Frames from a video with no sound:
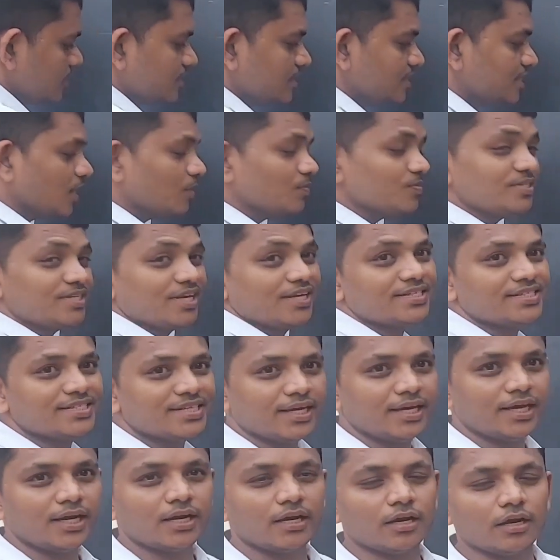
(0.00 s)
some
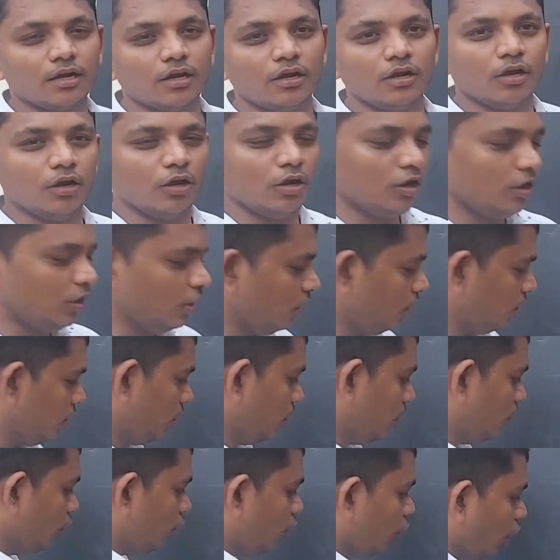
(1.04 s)
cells are
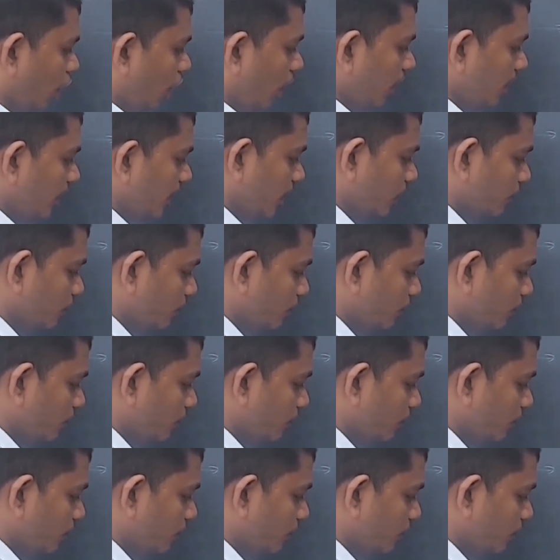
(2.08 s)
long